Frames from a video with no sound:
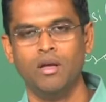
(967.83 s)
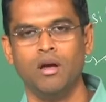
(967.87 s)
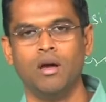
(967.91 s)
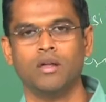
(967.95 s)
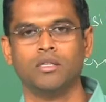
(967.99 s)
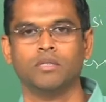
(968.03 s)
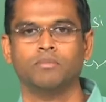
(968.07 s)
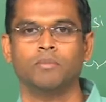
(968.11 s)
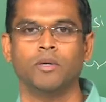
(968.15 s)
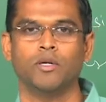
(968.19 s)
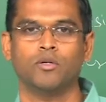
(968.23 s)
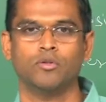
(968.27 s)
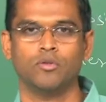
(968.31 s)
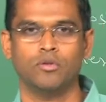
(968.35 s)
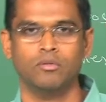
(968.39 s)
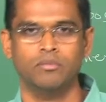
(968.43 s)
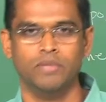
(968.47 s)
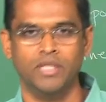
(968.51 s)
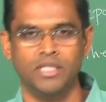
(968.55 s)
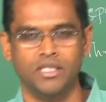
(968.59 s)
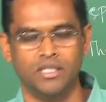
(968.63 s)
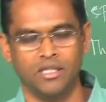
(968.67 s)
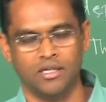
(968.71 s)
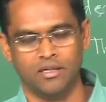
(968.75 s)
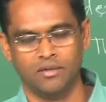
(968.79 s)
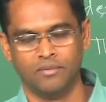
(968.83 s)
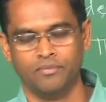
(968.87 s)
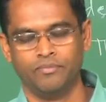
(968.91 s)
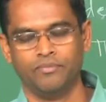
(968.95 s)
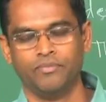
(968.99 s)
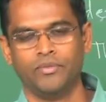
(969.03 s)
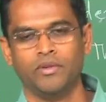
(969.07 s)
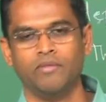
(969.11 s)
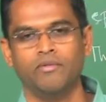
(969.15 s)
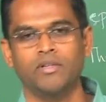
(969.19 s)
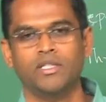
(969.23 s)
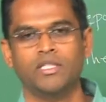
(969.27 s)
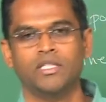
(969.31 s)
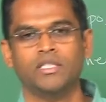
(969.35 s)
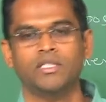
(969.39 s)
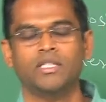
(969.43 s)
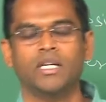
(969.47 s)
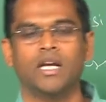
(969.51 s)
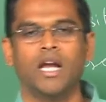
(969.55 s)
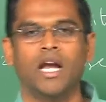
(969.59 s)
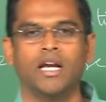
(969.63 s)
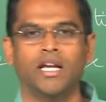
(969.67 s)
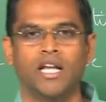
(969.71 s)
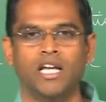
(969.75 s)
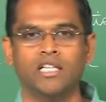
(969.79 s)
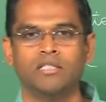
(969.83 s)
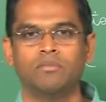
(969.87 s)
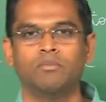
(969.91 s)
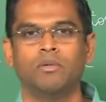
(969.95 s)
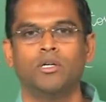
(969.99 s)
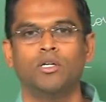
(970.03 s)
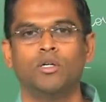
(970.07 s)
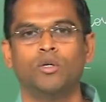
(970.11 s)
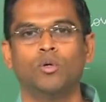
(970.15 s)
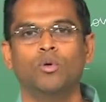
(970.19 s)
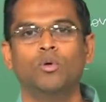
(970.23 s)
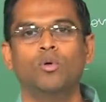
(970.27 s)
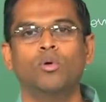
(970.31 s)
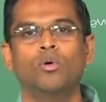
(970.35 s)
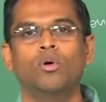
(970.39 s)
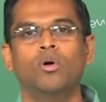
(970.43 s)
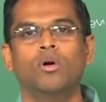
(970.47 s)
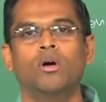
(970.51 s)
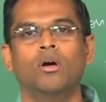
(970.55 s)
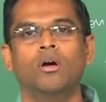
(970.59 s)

or spectrometer, which is an attachment to